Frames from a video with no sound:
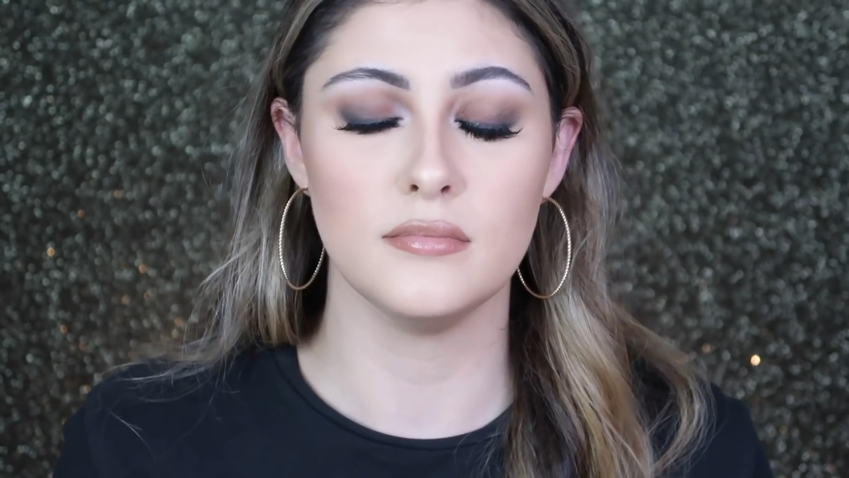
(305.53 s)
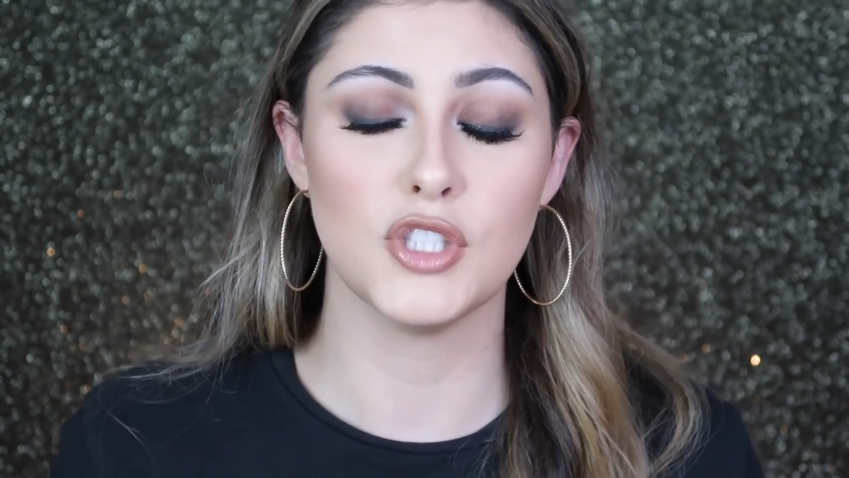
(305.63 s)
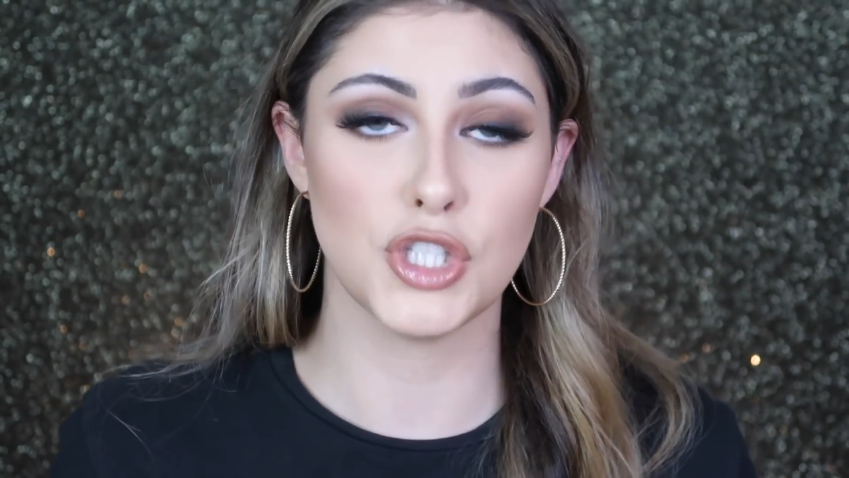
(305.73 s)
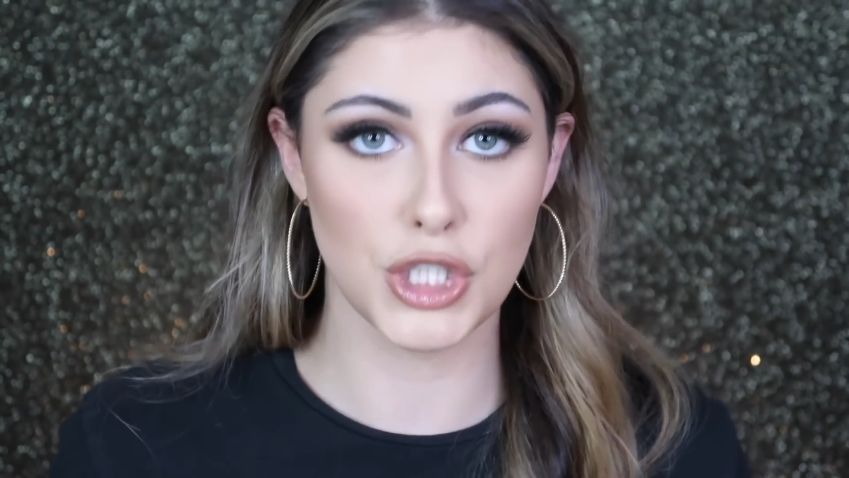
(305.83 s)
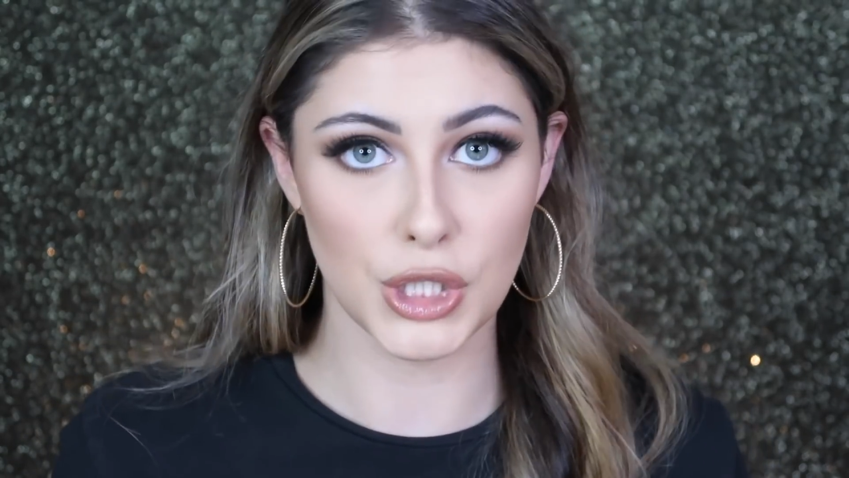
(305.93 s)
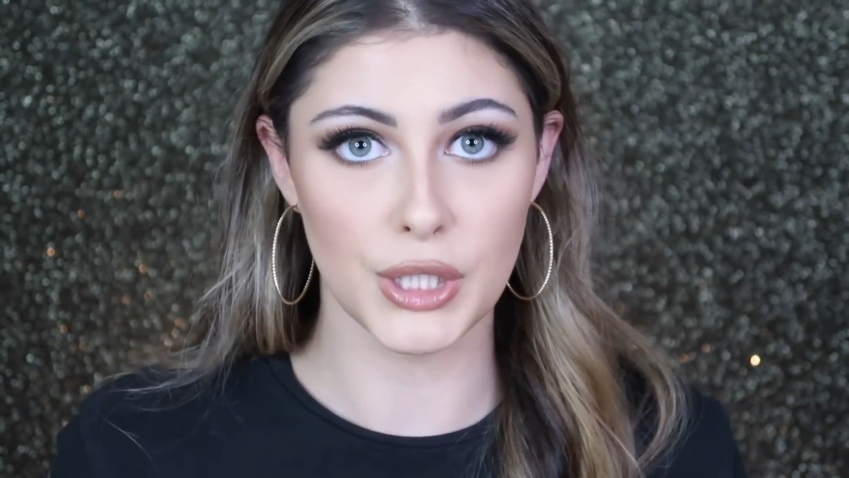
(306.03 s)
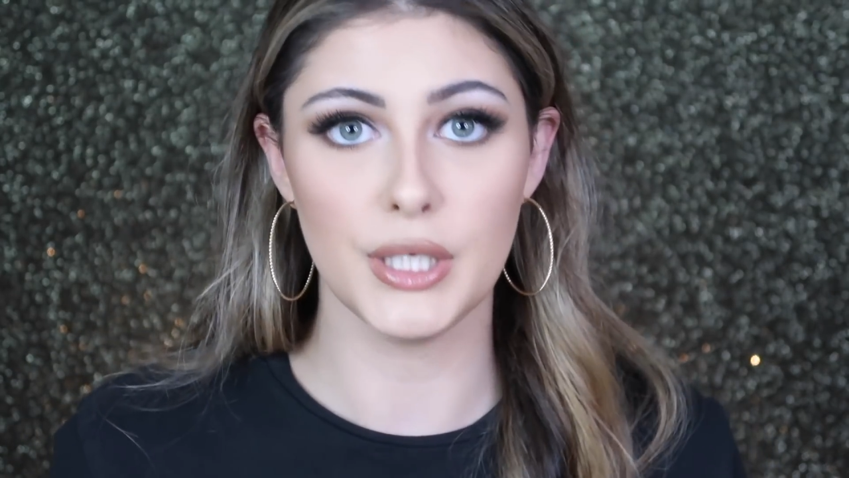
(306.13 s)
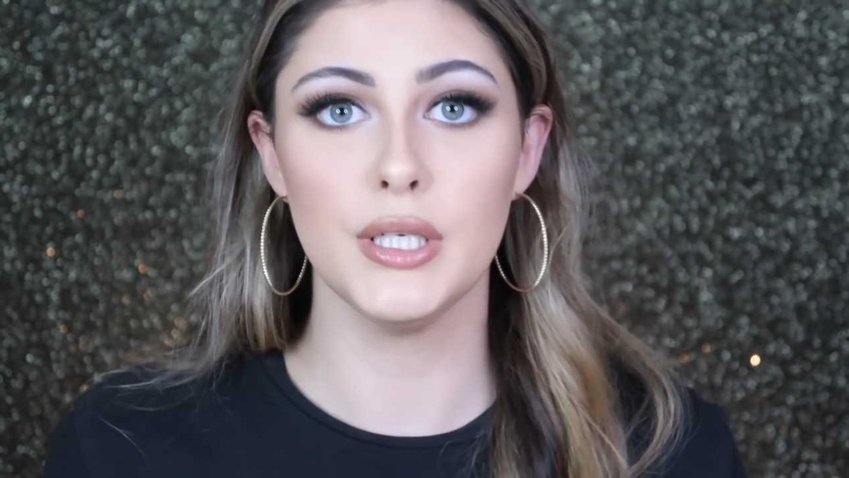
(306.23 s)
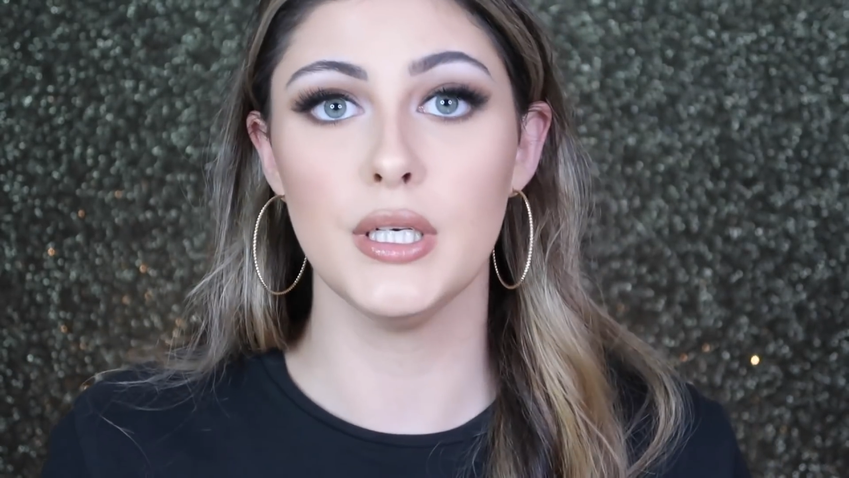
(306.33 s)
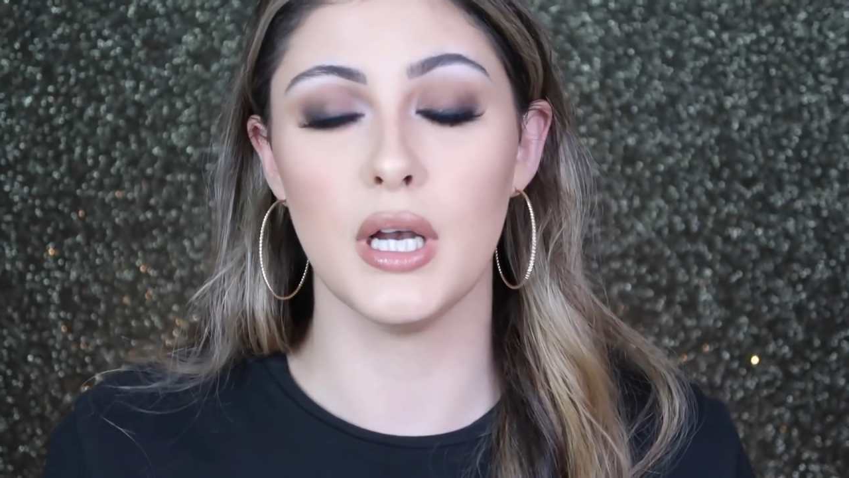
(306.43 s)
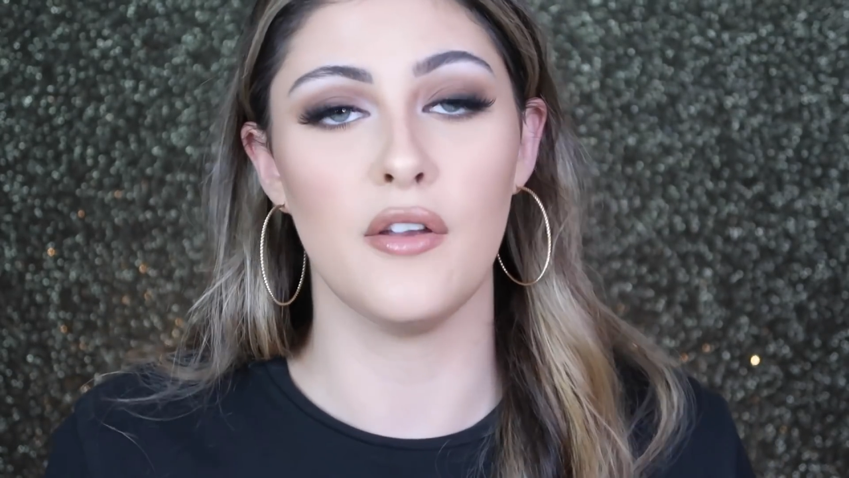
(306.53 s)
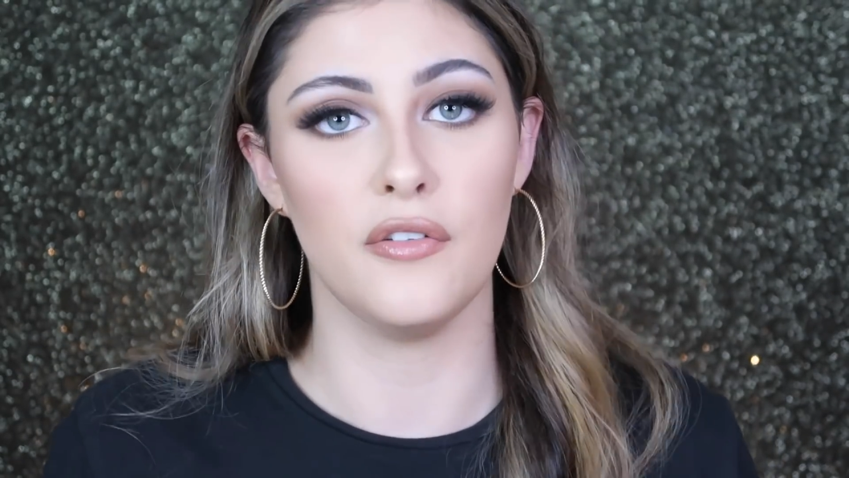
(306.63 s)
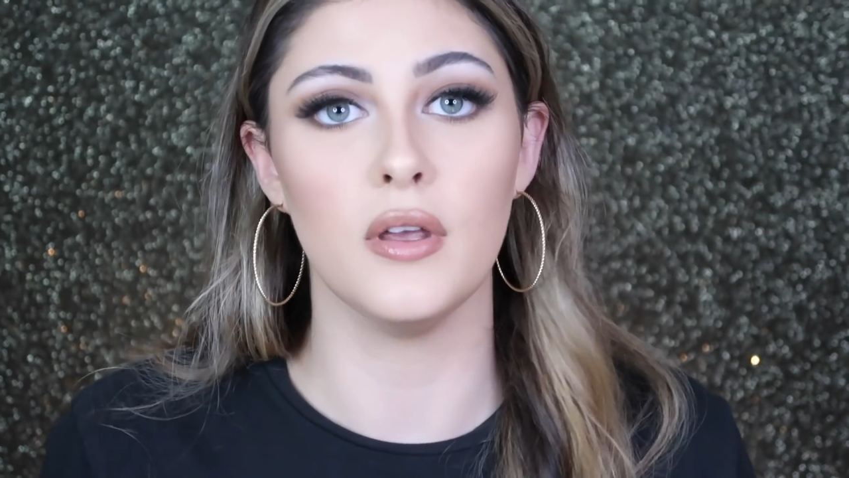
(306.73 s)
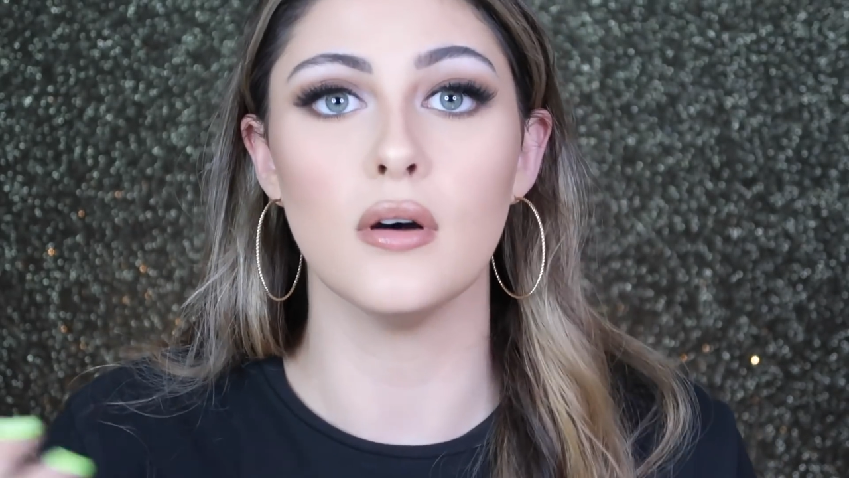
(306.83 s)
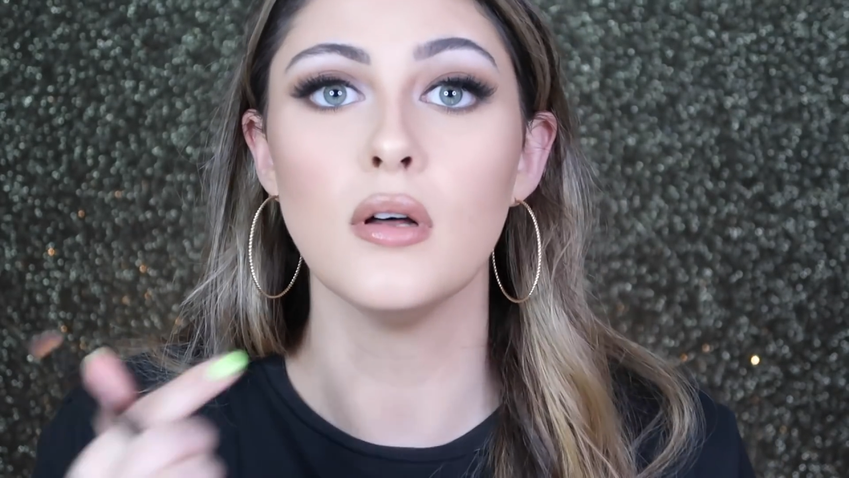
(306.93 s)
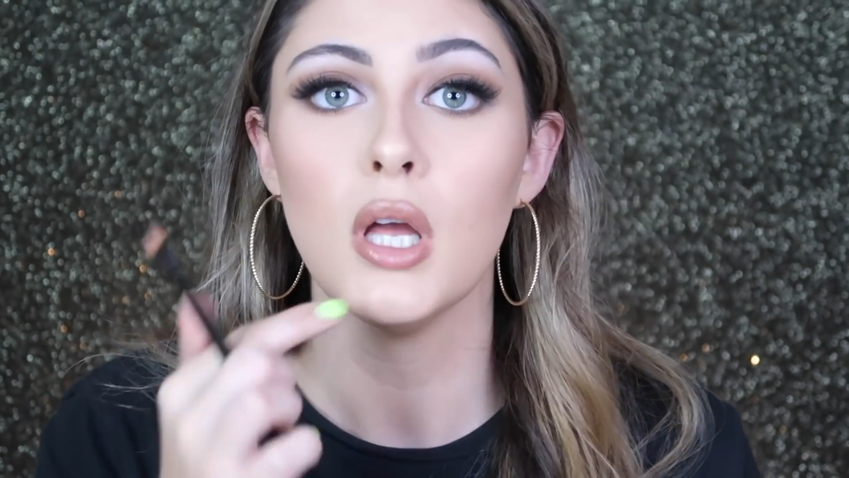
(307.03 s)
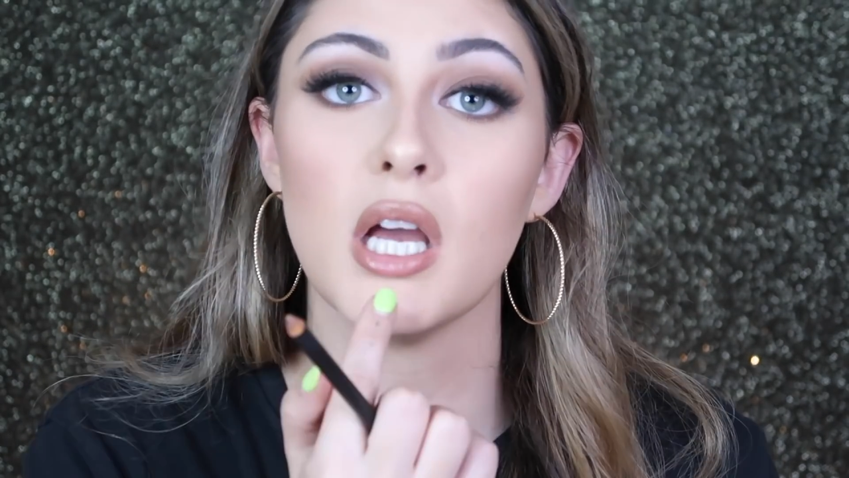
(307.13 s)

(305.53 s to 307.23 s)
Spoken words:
should, I feel.